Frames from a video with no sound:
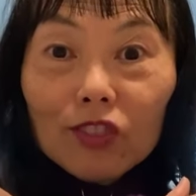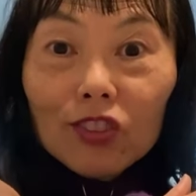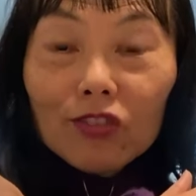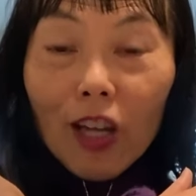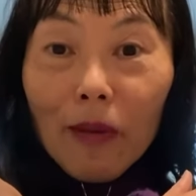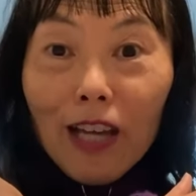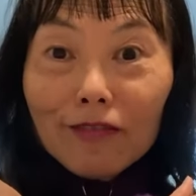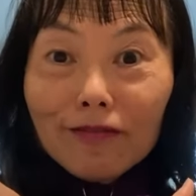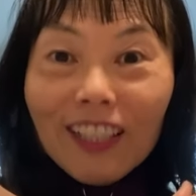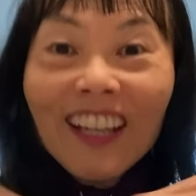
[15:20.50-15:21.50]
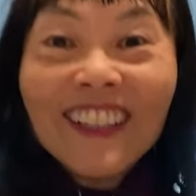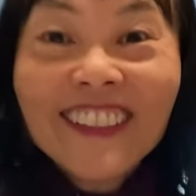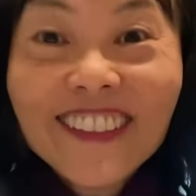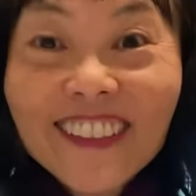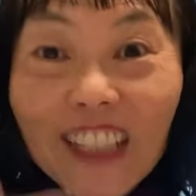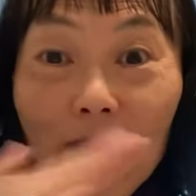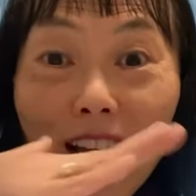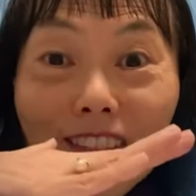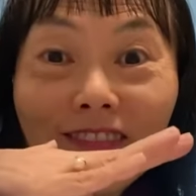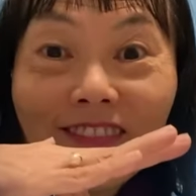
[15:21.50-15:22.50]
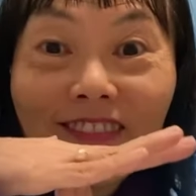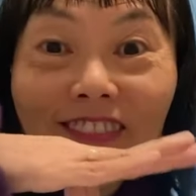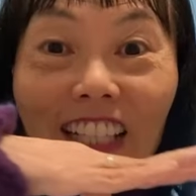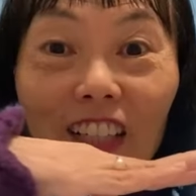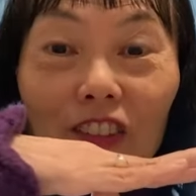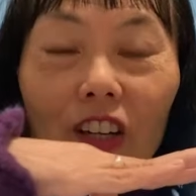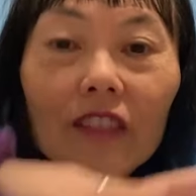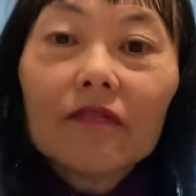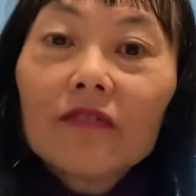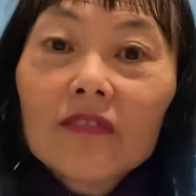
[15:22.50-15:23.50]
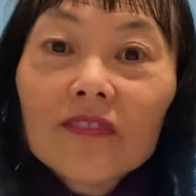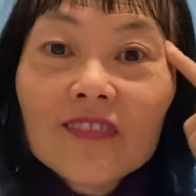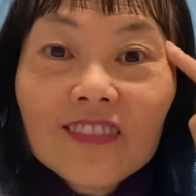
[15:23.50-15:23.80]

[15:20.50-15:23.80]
Time out. Negative thought.